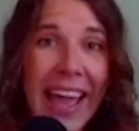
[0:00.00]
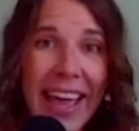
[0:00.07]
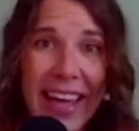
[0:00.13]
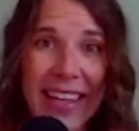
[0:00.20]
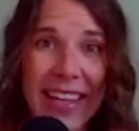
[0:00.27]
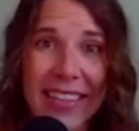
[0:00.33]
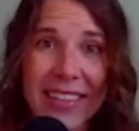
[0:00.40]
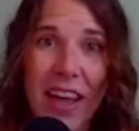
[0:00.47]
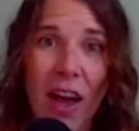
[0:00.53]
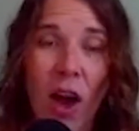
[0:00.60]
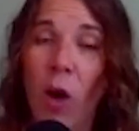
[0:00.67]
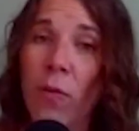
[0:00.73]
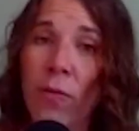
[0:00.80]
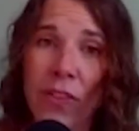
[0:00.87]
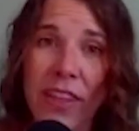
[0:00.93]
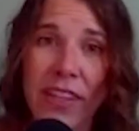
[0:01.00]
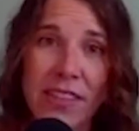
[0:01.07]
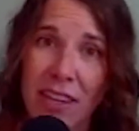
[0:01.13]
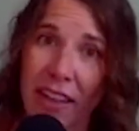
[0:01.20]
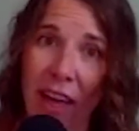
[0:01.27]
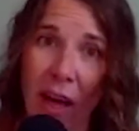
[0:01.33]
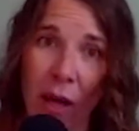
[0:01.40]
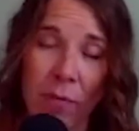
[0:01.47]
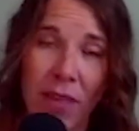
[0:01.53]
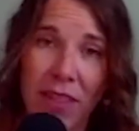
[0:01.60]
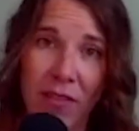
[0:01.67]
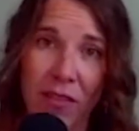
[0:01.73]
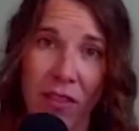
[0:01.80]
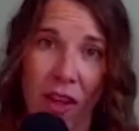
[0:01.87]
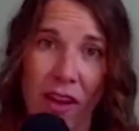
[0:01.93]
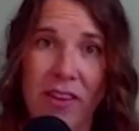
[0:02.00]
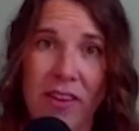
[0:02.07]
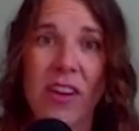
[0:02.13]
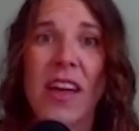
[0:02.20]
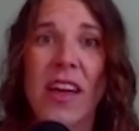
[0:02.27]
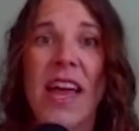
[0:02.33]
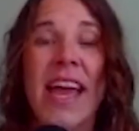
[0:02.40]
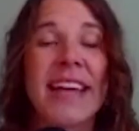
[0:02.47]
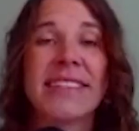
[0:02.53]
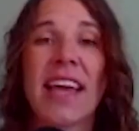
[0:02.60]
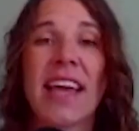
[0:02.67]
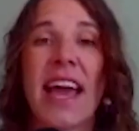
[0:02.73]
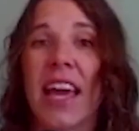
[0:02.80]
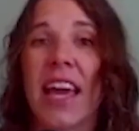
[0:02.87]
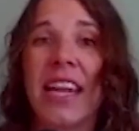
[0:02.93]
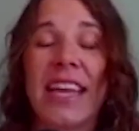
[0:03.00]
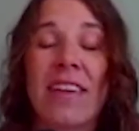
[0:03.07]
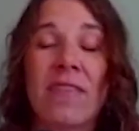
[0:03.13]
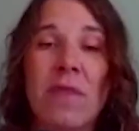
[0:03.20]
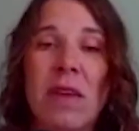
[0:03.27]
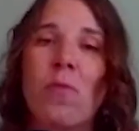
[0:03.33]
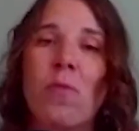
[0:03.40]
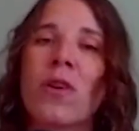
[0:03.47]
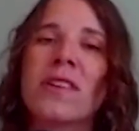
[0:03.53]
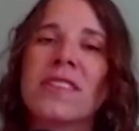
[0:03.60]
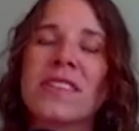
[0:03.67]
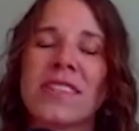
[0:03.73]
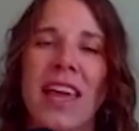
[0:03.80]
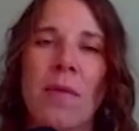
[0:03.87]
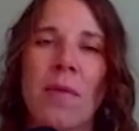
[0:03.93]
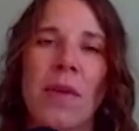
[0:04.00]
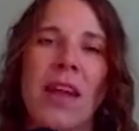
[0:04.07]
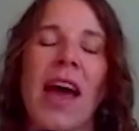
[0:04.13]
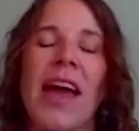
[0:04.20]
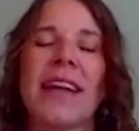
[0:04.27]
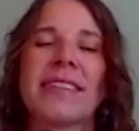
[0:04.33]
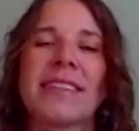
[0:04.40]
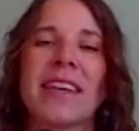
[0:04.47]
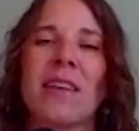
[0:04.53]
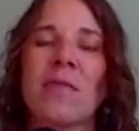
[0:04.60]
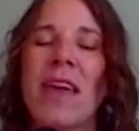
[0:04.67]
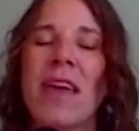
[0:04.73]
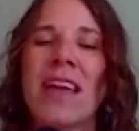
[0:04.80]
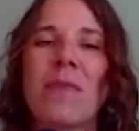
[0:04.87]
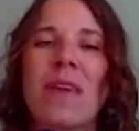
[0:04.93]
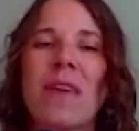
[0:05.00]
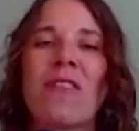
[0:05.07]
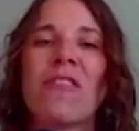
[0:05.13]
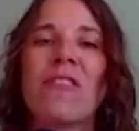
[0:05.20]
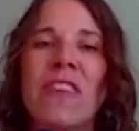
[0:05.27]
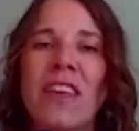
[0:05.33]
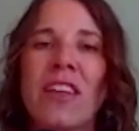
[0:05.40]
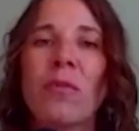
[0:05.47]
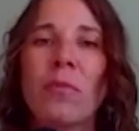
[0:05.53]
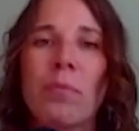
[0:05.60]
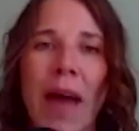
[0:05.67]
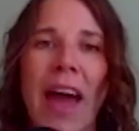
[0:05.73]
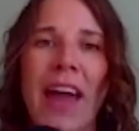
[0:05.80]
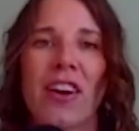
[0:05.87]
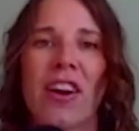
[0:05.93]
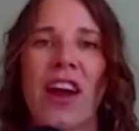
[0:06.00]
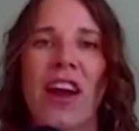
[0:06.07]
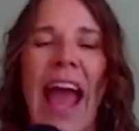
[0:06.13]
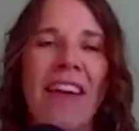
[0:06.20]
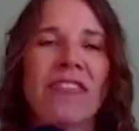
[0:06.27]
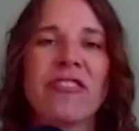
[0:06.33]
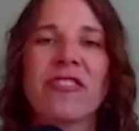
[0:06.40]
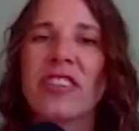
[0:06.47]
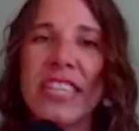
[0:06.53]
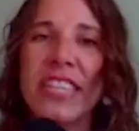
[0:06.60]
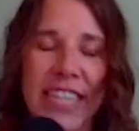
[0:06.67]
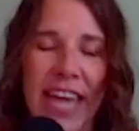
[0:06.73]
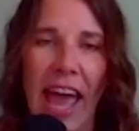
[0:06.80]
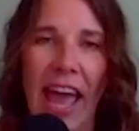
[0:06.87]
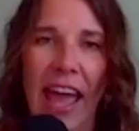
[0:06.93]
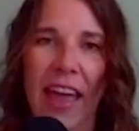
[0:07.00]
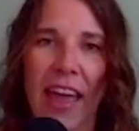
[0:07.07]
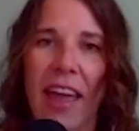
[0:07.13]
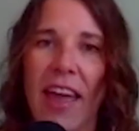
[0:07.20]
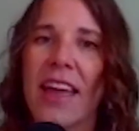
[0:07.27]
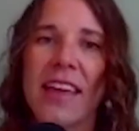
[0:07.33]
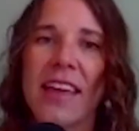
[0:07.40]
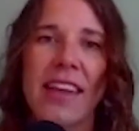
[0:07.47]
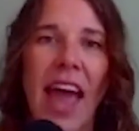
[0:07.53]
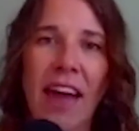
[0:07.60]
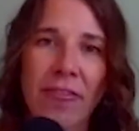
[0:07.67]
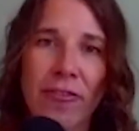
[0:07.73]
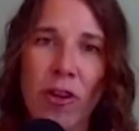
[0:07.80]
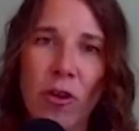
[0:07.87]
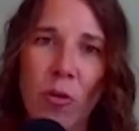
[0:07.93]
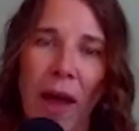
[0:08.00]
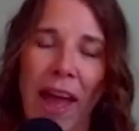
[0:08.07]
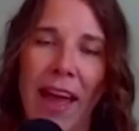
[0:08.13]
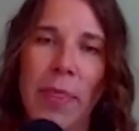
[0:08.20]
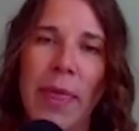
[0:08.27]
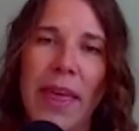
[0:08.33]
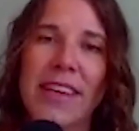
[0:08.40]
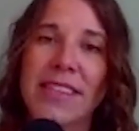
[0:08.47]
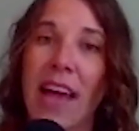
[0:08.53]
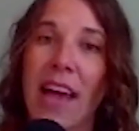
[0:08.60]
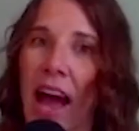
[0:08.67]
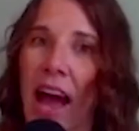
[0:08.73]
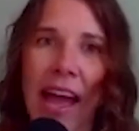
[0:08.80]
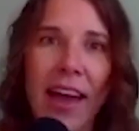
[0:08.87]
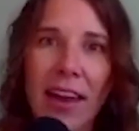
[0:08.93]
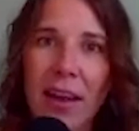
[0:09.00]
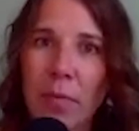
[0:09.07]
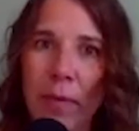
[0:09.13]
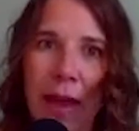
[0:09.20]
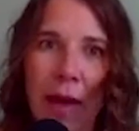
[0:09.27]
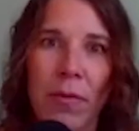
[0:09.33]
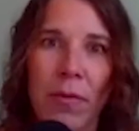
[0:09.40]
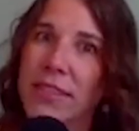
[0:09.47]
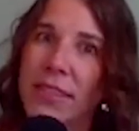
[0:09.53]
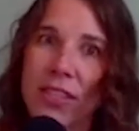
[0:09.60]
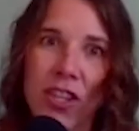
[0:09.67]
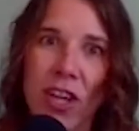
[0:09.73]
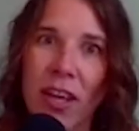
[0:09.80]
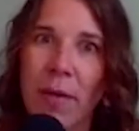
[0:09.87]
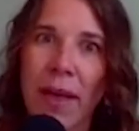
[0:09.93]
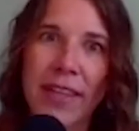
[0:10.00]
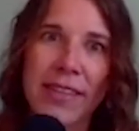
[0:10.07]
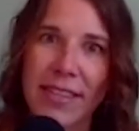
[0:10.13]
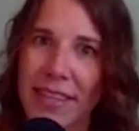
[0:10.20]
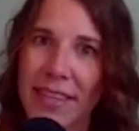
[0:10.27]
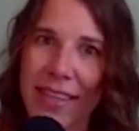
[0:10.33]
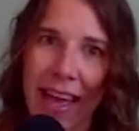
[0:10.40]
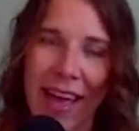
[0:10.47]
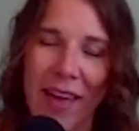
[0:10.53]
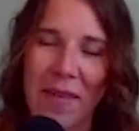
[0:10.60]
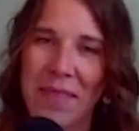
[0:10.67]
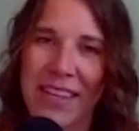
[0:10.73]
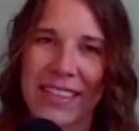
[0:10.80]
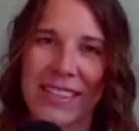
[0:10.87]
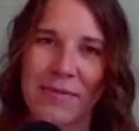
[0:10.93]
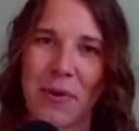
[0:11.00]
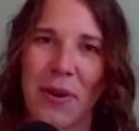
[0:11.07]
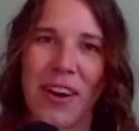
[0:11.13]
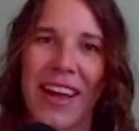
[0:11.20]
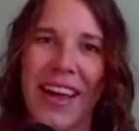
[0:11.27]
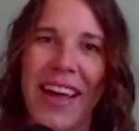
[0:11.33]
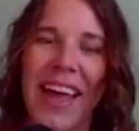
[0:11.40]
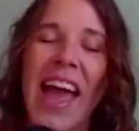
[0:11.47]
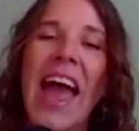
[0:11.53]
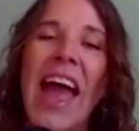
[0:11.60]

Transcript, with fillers: And hopefully it's going to help me live longer. It's going to give me more stamina. It's going to make me feel better every day in every way, because I got up and went to the gym at 6 a.m. this morning.